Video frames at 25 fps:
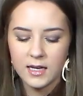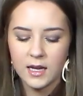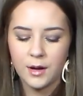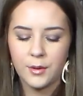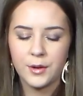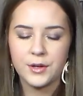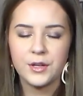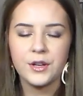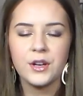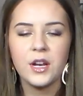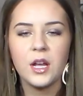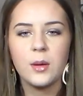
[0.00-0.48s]

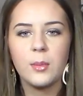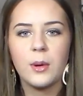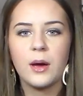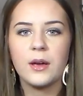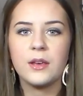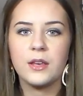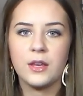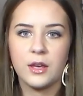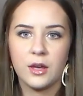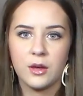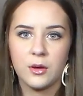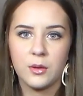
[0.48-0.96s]
Now, I don't know
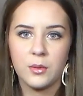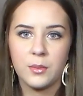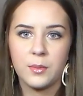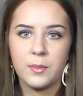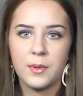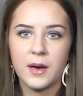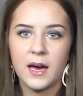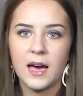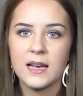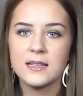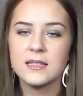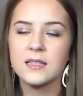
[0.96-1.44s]
about you,
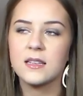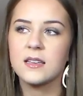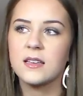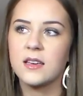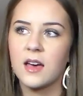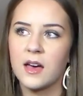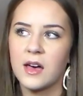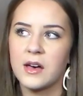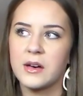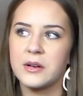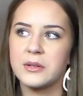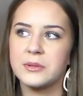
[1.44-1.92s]
but as a
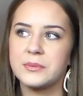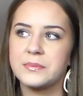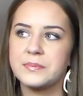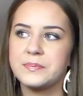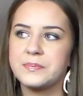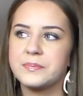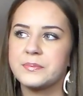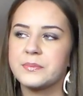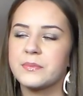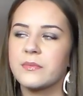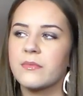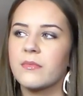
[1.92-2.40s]
girl,
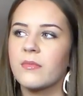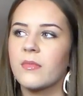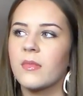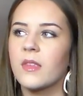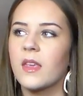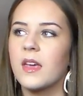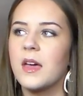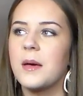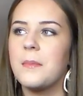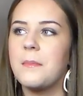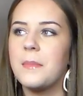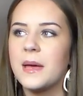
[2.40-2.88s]

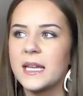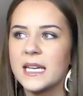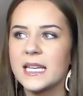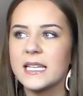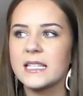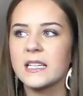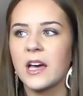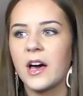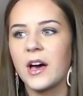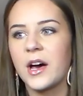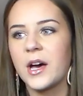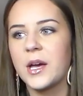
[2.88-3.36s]

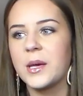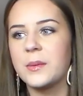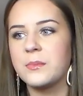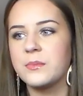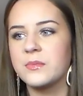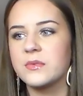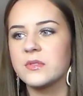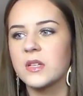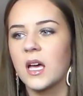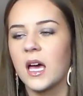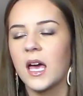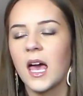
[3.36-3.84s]
many
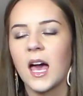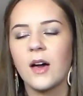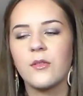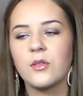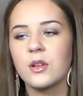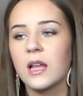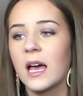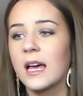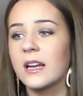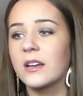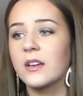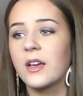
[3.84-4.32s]
times I
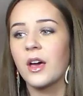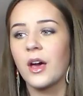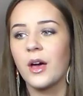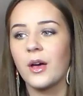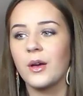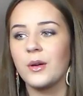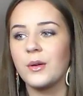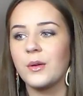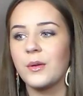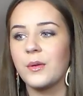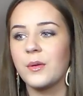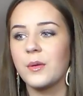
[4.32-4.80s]
haven't a
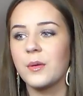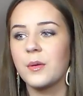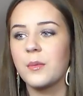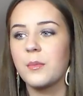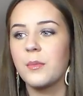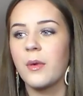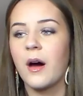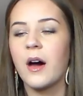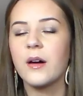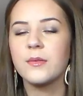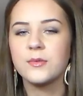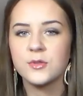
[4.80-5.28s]
code,
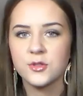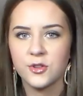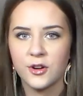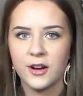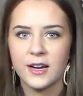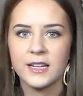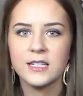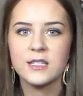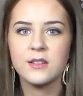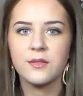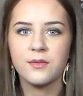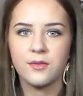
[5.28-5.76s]
but I've
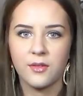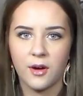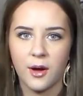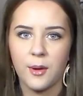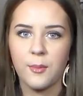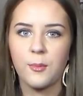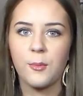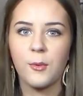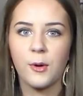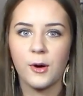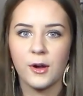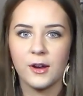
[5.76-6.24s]
tried to
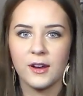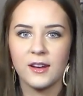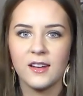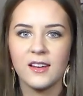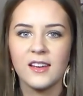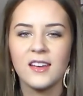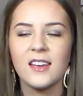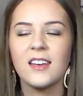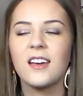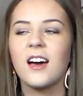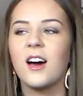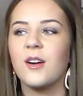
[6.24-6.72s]
find
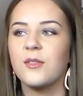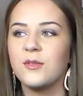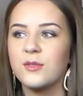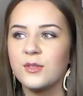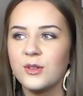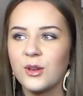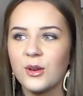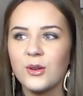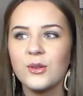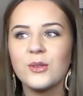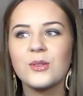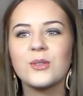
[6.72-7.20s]
one.
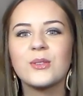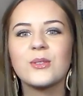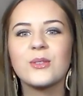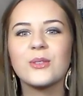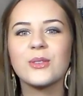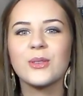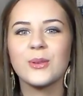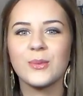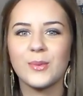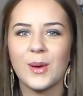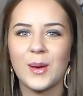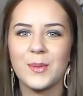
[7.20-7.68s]
I've
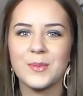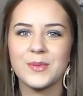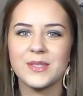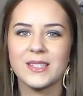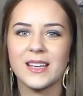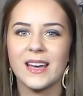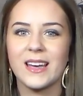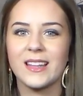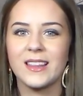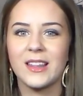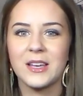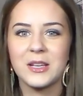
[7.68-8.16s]
googled the
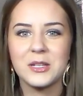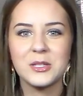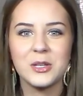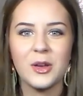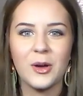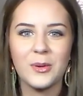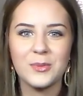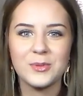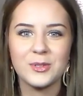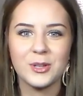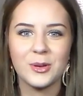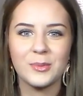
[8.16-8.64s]
website, like
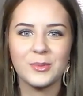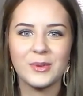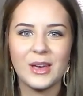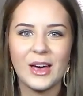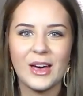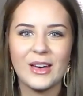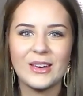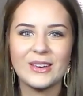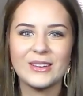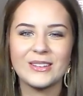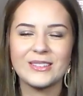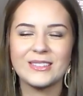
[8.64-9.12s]
Topshop
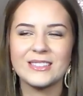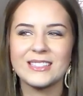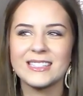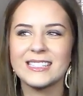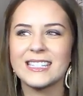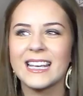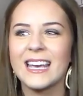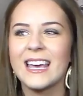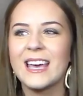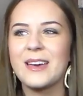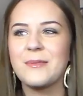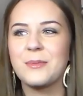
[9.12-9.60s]

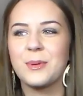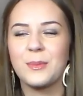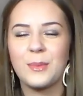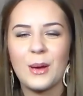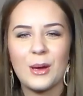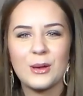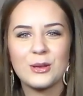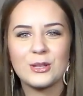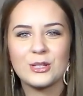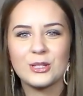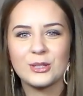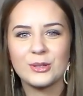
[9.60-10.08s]
codes,
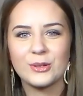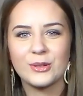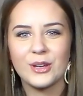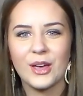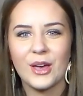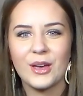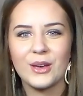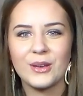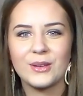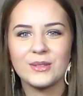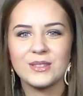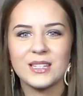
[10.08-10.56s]
promotional
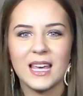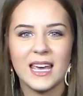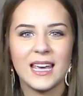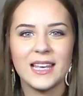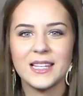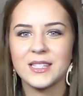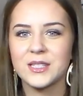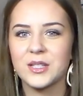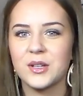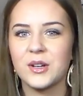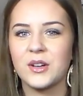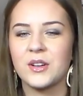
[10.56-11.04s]
codes,
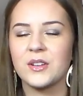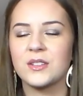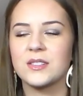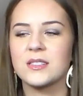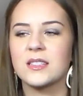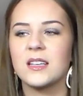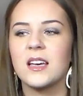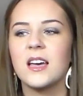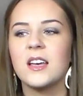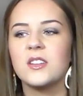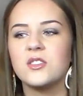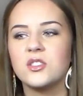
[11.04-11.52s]

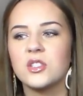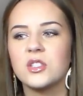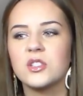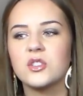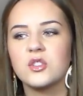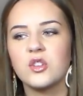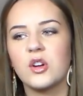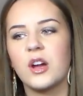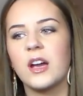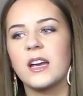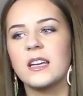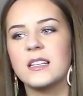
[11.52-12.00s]
ASOS,
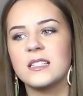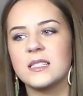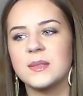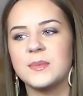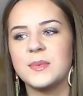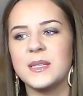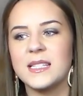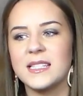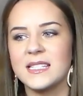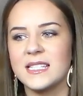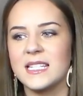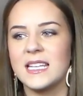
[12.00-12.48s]
just trying
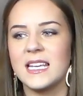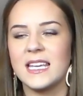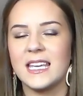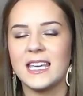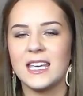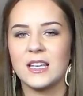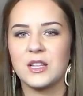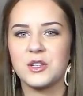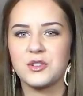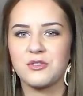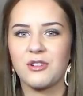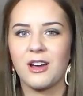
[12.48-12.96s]
to be
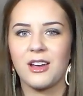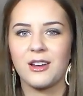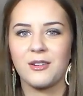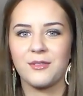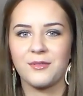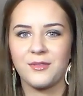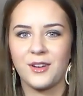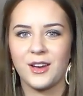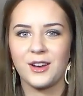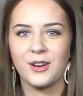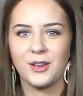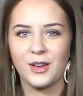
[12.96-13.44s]
sneaky and trying
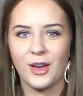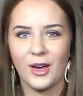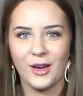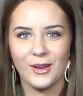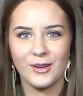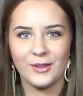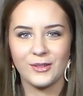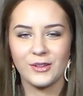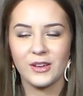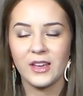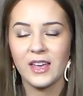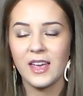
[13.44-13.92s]
to find a
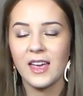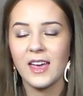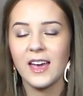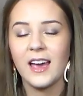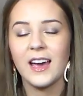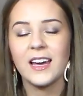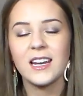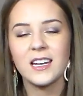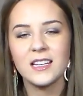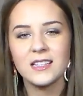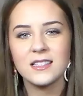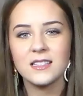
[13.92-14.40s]
code.
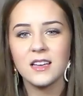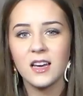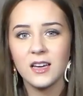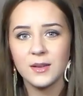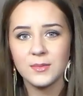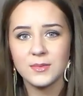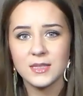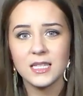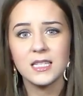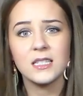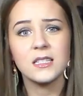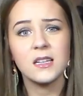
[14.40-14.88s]
And I
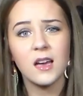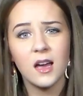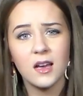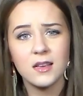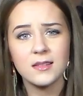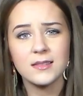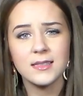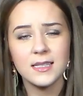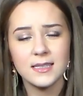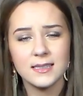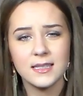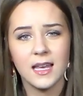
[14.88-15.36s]
typed in
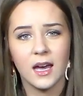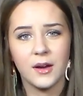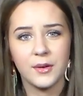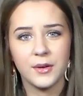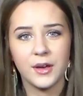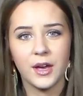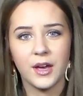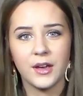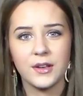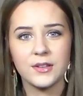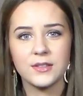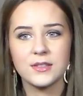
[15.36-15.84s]
NARS
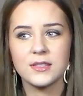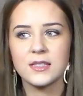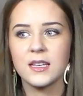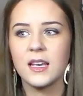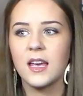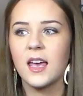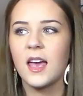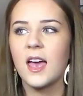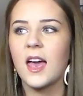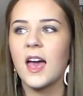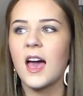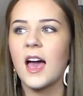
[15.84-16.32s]
discount codes
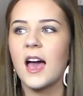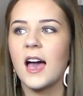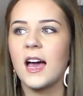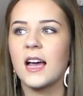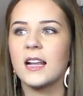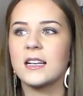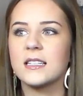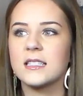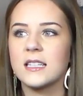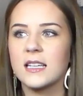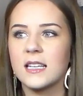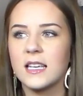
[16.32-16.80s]

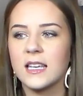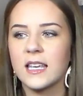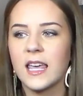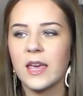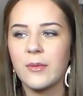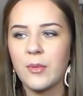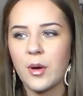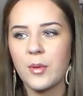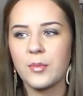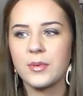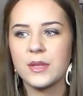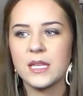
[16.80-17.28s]
and
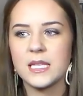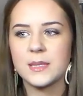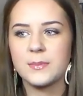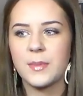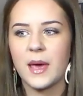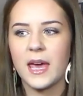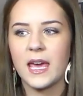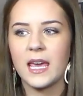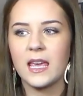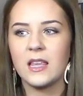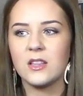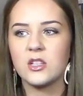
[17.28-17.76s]
came up with this
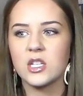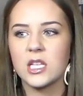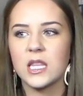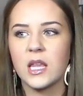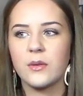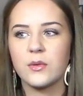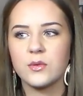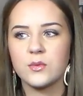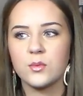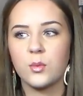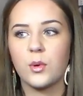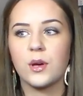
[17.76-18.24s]
page,
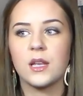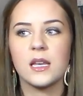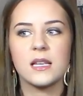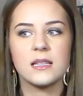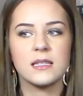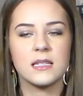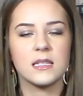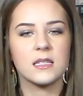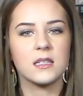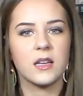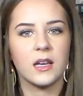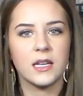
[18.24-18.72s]
and there was one.
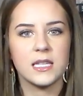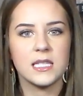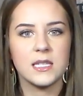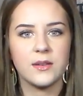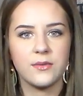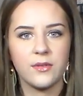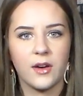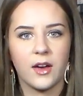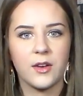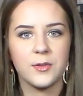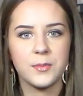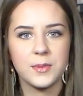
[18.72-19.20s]
It's a
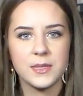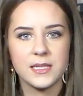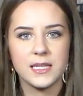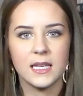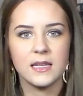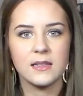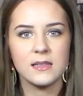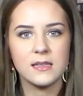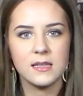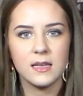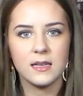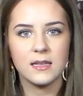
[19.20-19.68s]

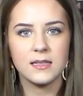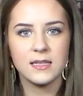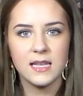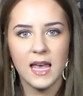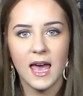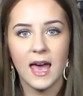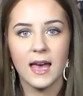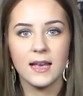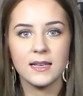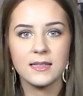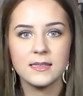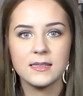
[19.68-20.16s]
95%
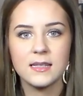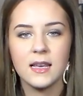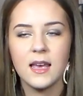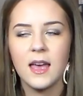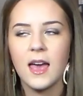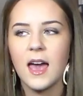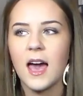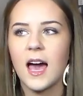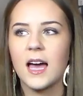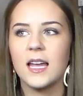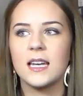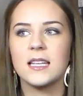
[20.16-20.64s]
success,
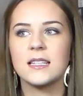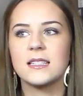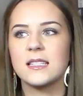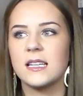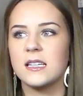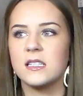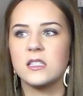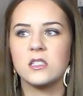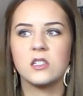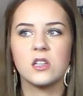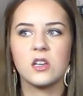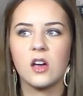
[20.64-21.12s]
and it
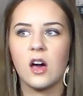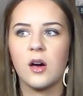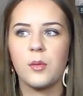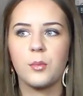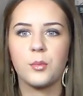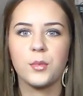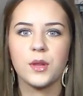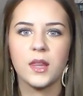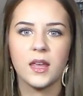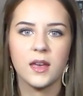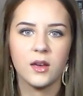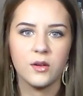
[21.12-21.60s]
said to
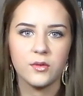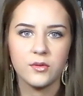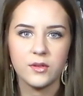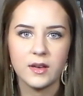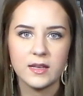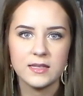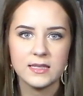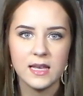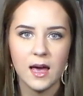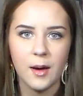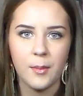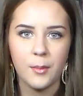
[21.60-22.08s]
come with like a
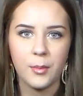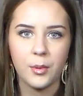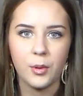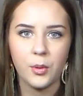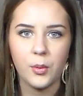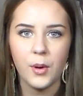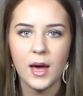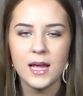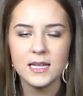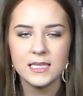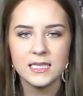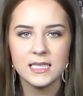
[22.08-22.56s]
free
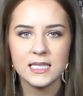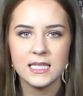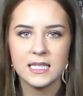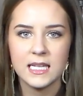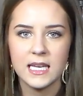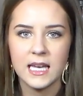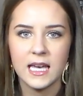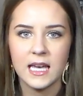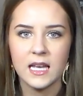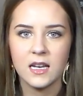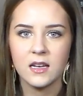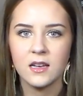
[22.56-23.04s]
sample.
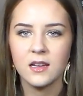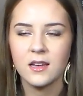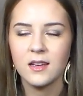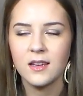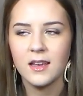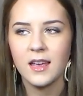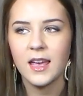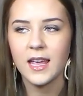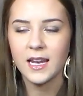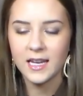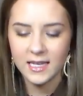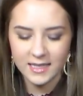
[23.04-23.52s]
Entered it in
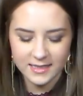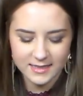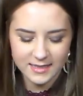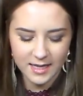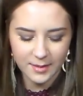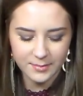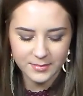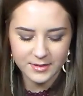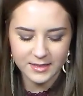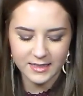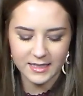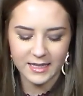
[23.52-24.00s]
and
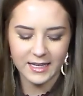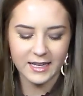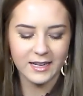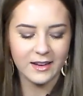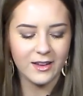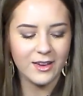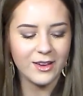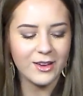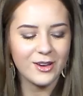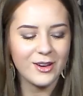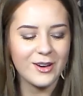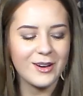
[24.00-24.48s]
accepted it,
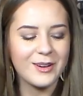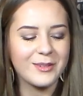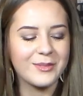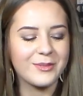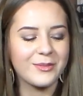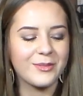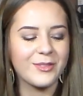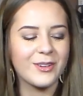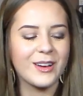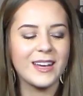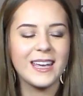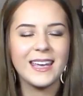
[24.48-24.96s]
and I
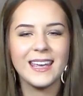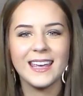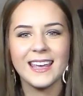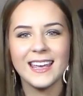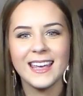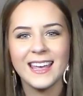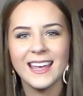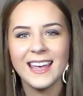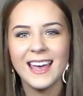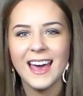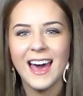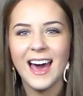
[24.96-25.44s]
got
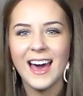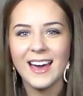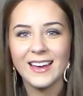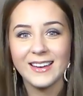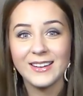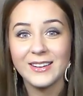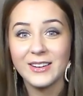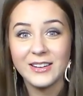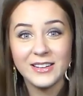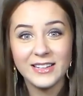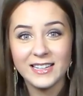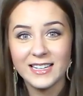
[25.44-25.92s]

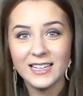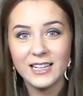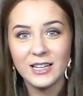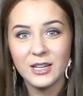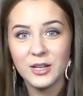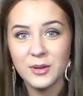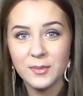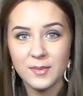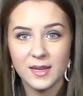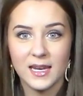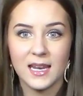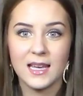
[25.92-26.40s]

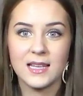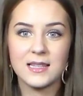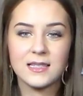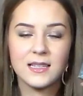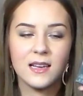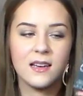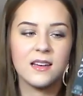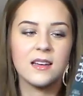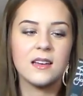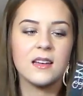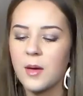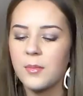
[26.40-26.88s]
an
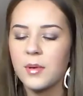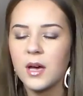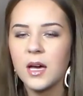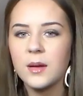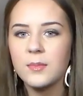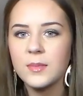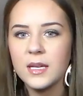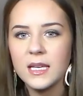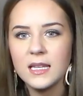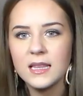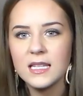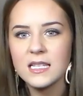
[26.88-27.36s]
illuminator.
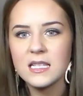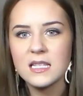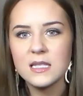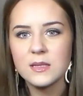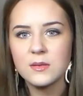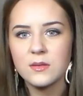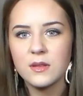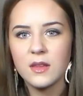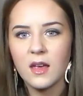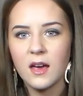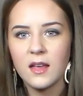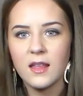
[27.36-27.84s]
But I mean, this
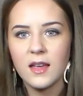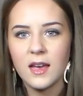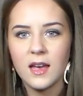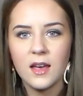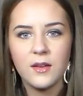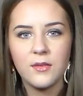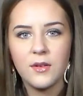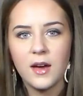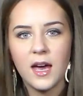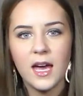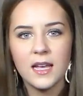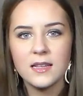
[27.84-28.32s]
is,
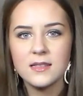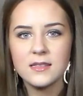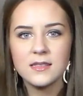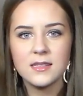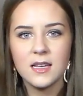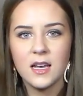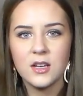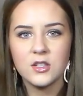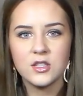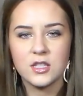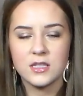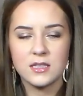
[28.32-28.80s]
if I hadn't
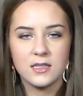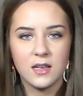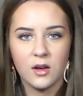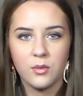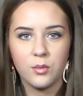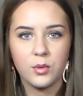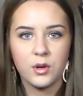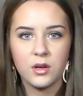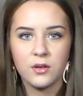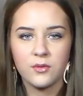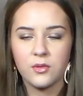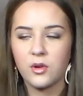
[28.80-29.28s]
searched,
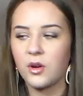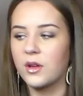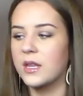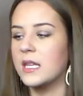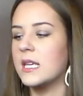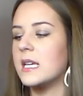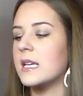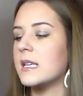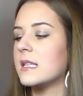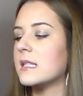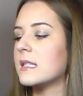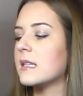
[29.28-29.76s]
I wouldn't have
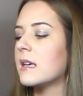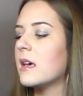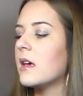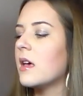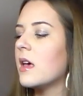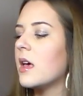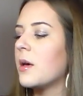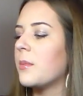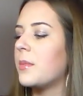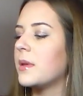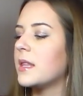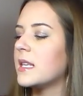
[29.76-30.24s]
got this.
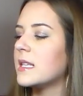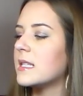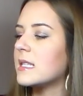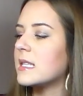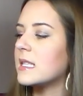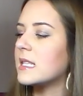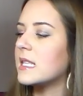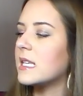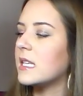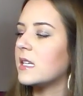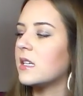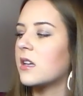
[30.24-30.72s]
But
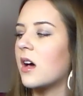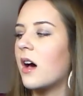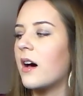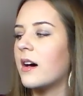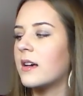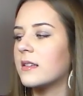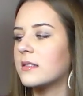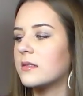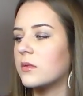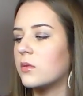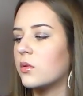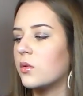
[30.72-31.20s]
this is the
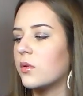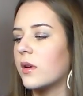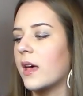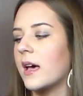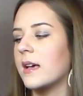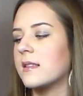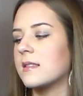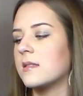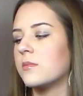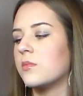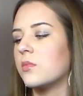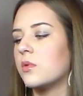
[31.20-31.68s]
NARS
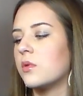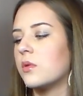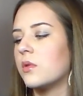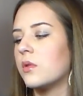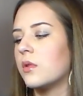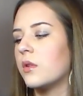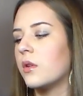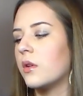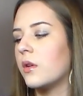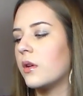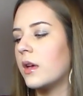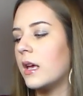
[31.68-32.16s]
Orgasm
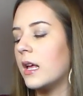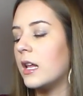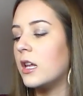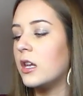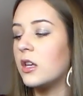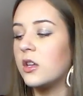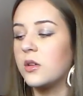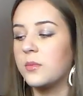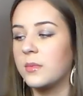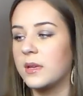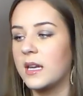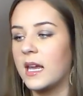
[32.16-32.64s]

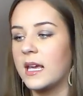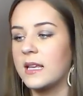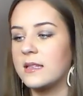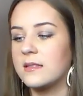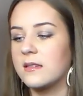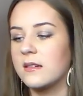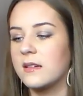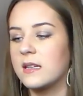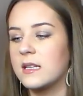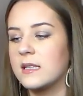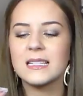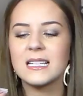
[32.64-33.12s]

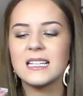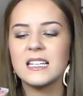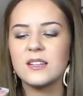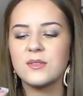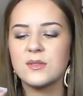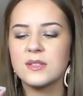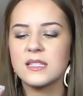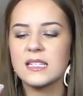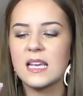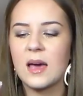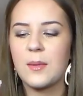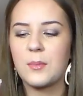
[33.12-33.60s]
Illuminator. It's a
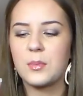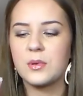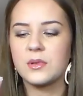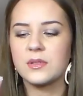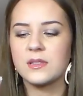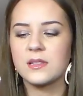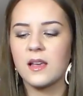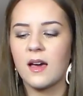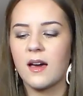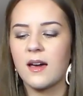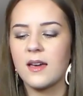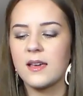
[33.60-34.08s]
little
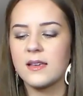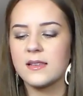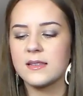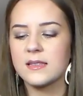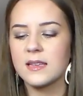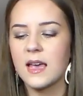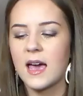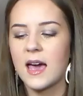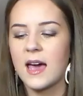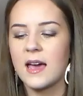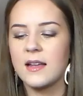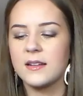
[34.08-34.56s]
sample
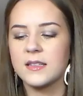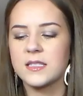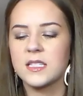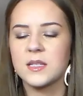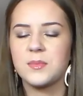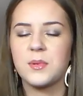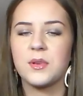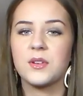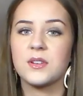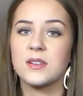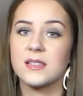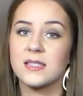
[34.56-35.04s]
size, and
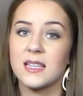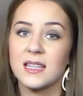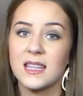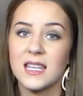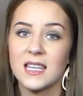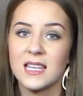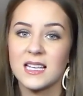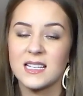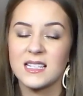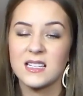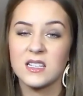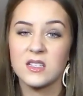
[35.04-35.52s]
to be honest, I
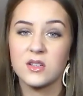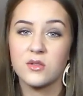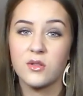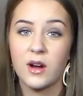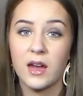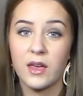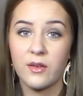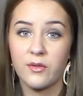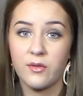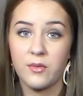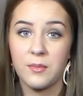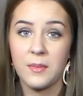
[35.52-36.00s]
think this is
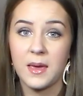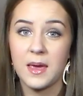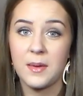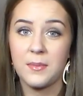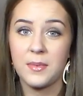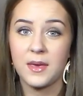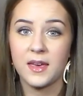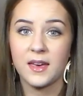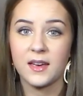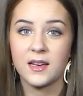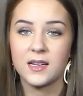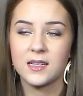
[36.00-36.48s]
great for
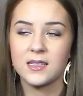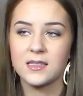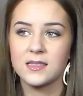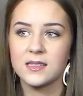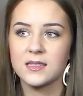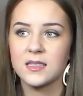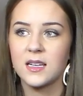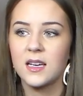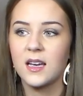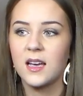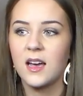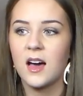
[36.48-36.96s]
me
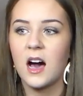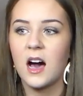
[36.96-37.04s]
because